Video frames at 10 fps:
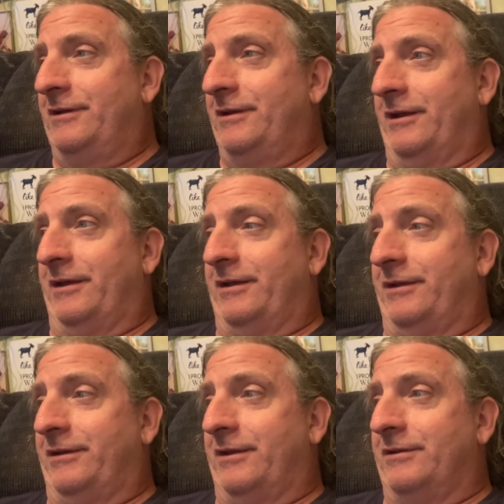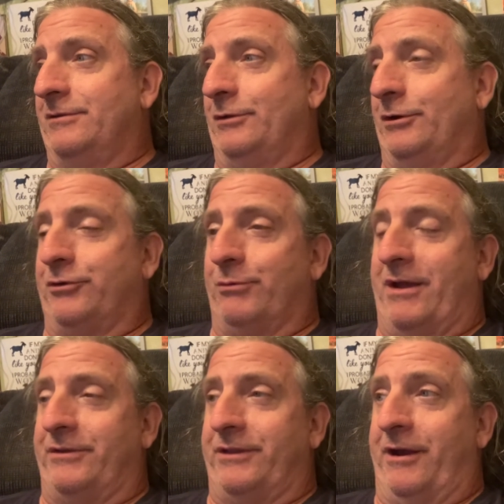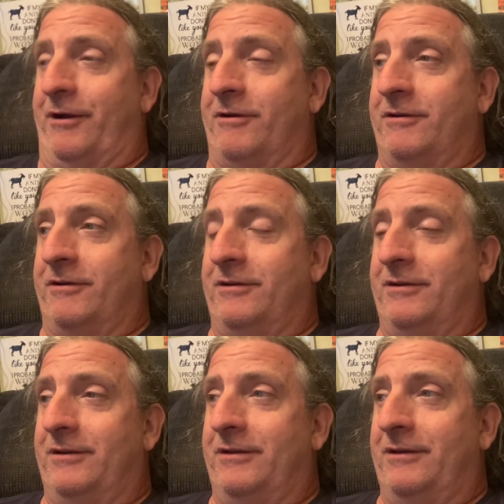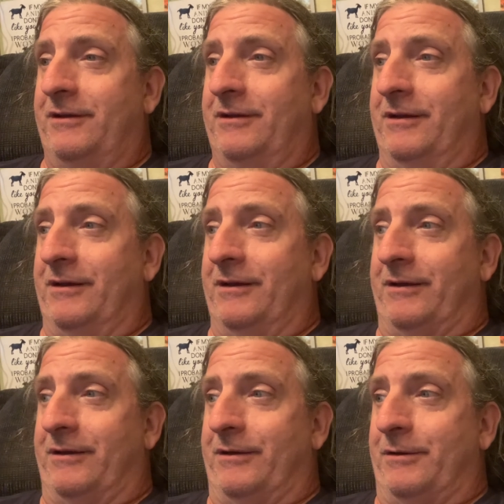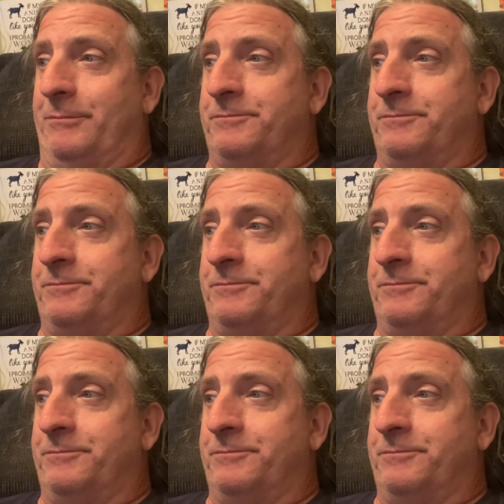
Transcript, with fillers: and uh, looked around there. Um,